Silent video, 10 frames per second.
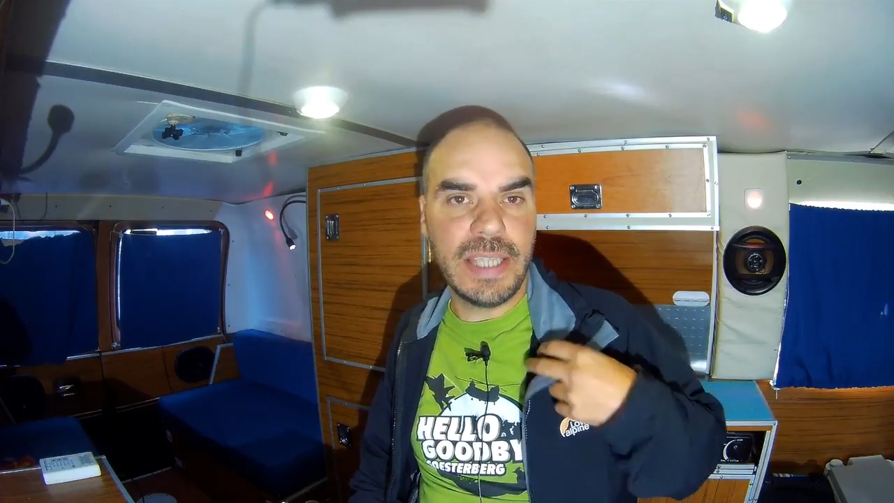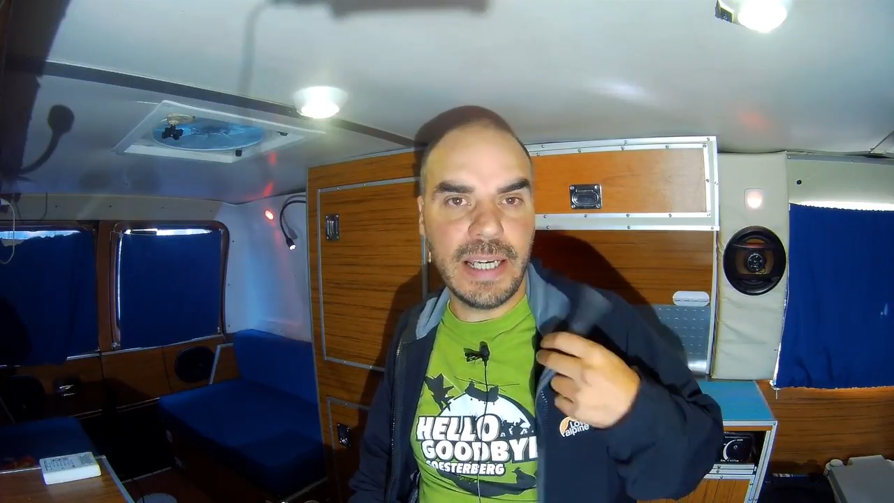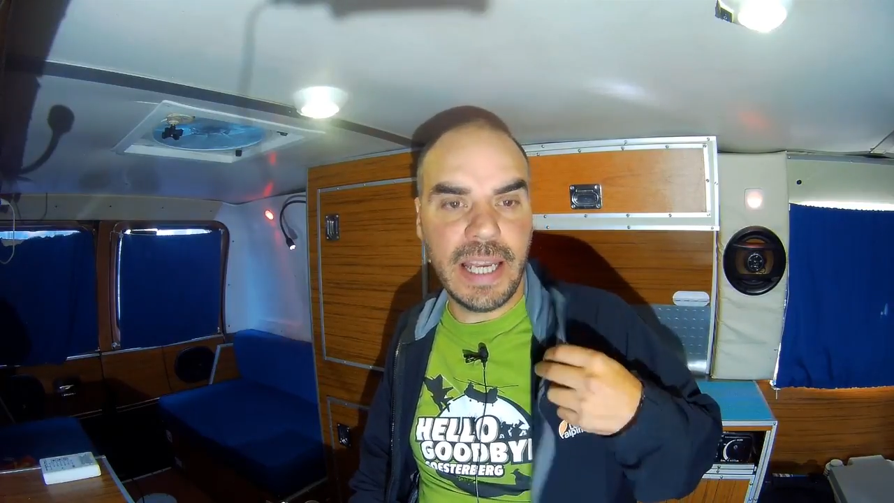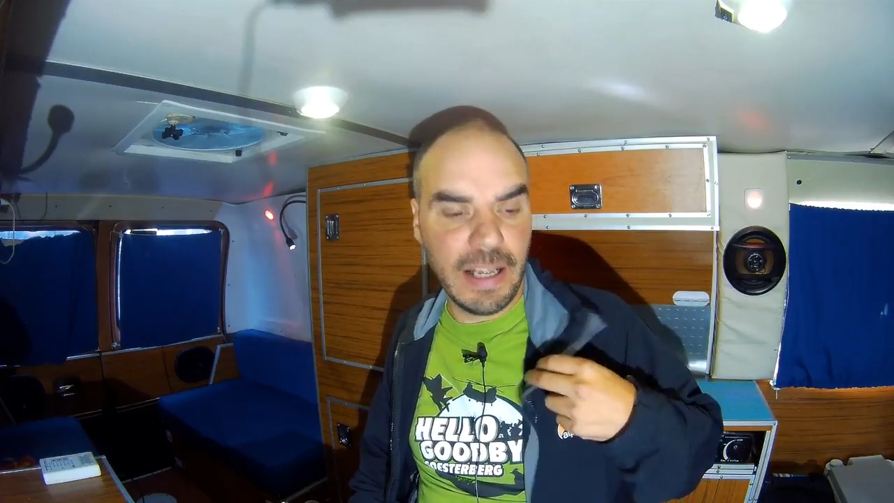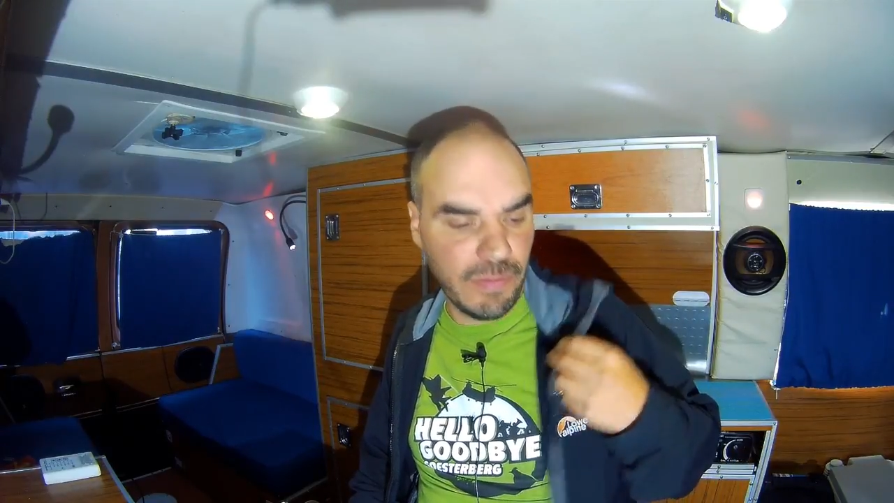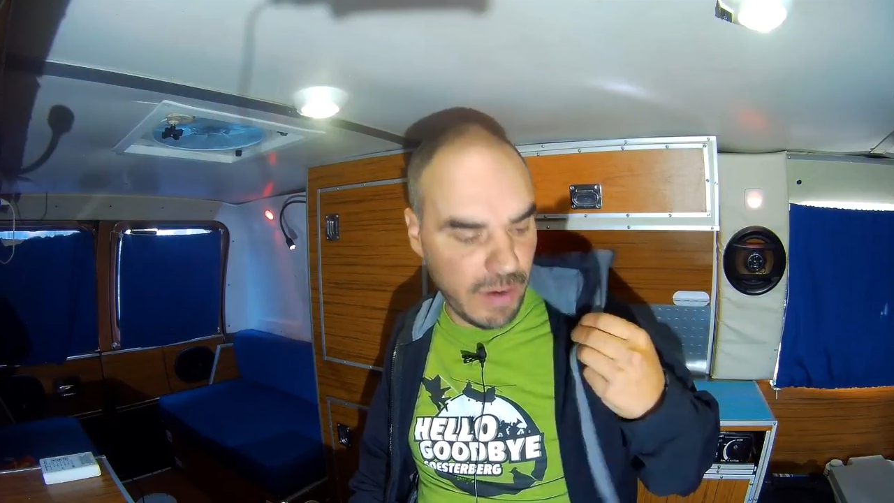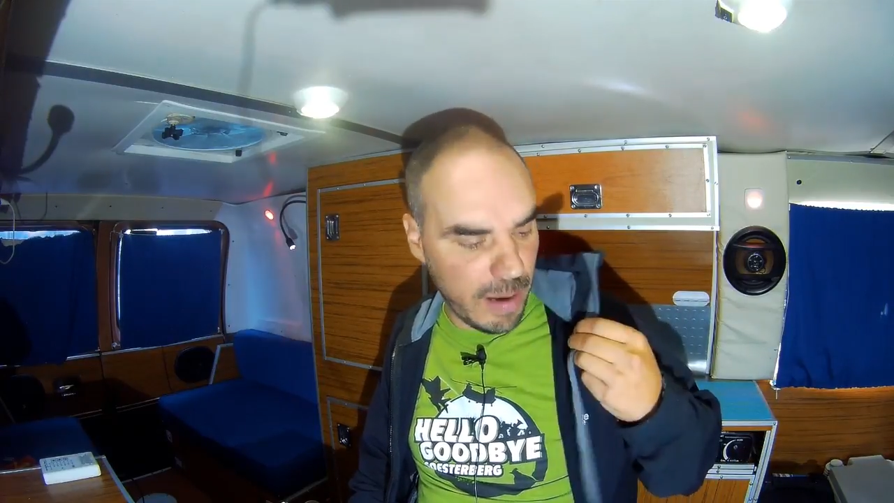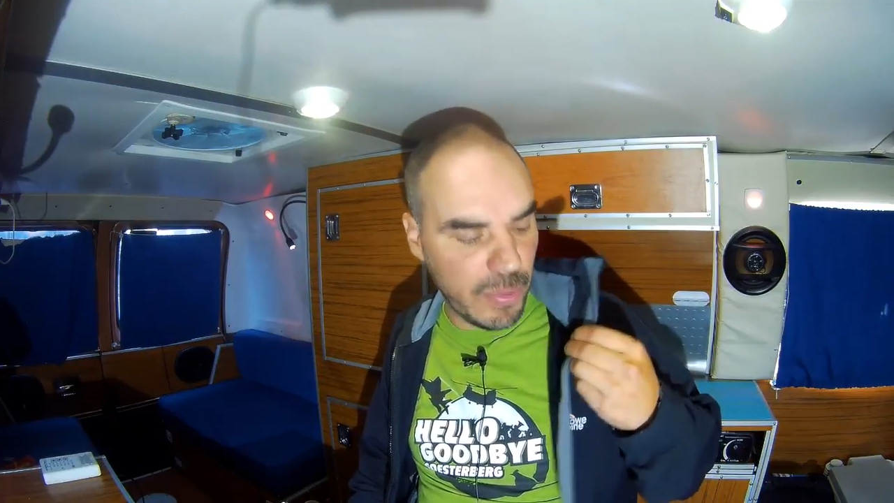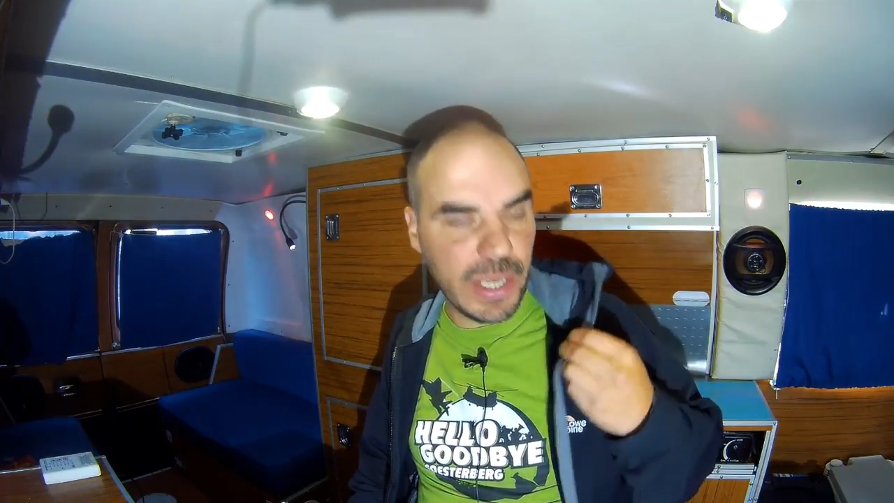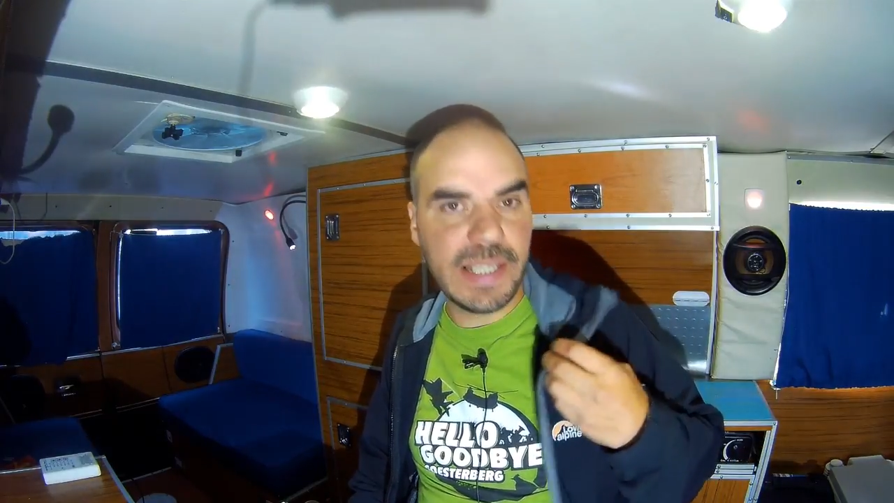technical
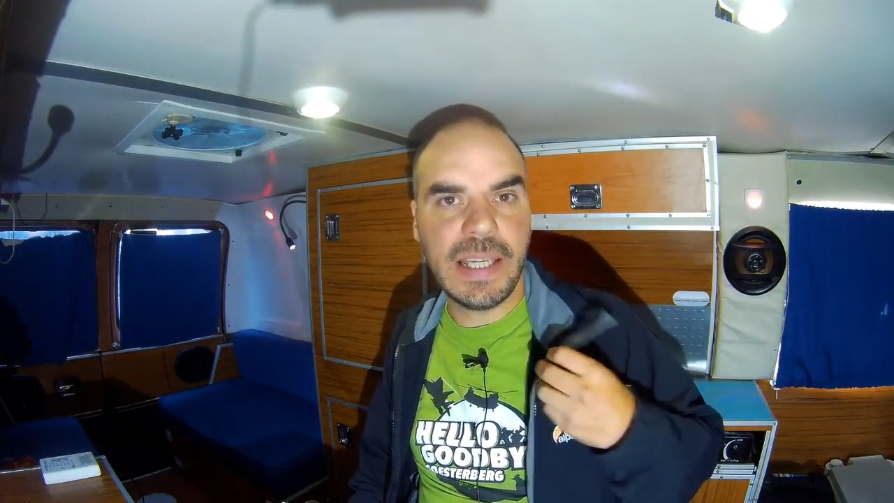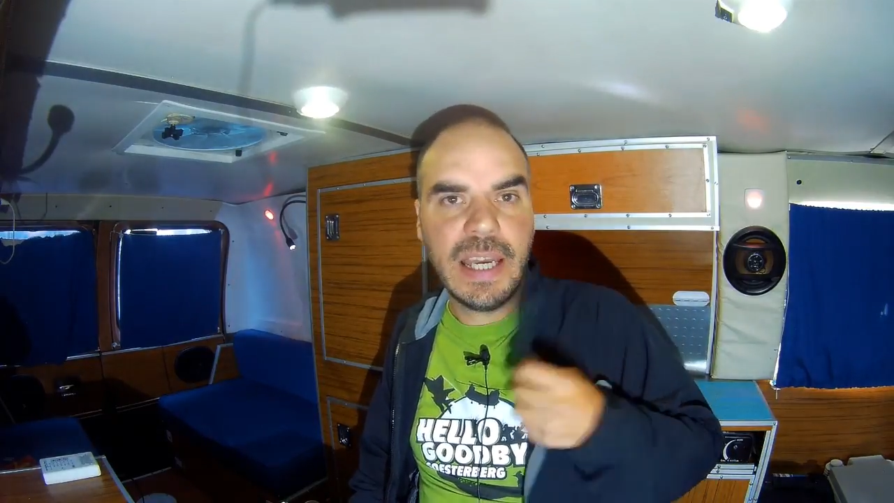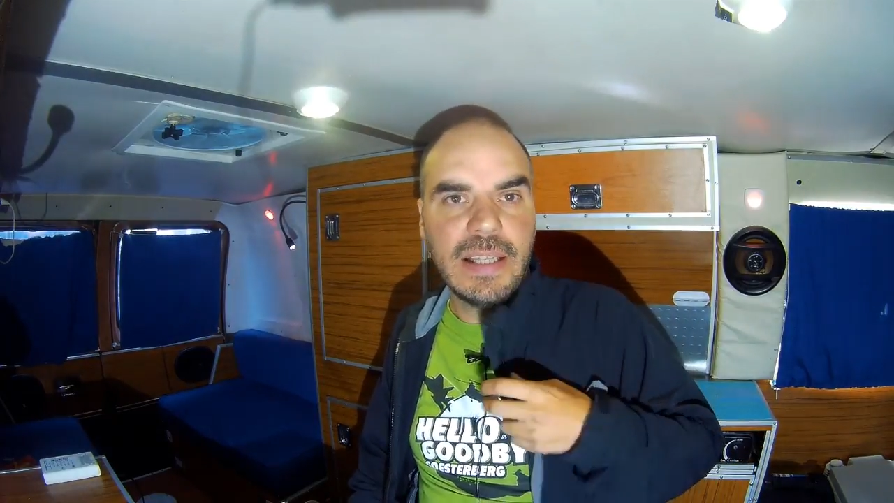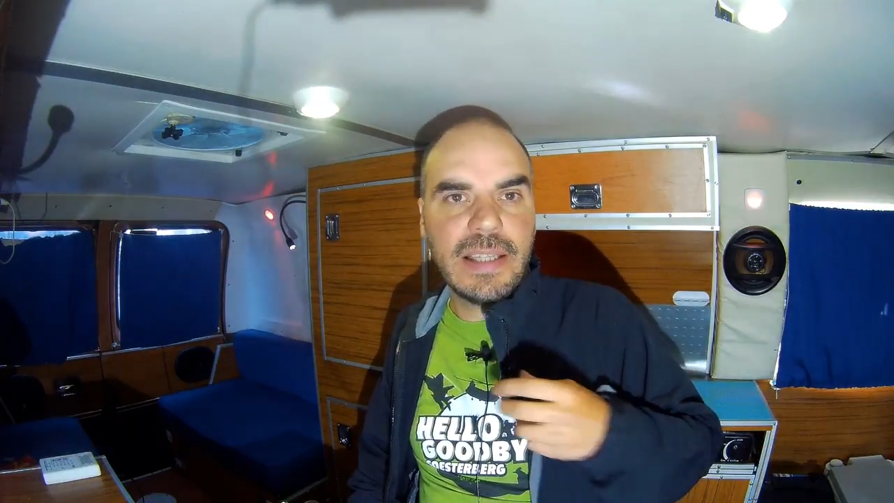fabrics